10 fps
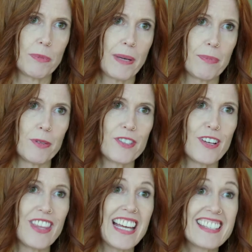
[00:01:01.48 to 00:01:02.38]
with people.
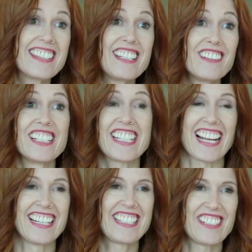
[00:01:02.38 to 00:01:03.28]
So that's still a
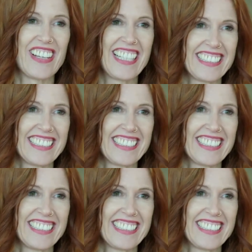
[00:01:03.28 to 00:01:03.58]
challenge to me.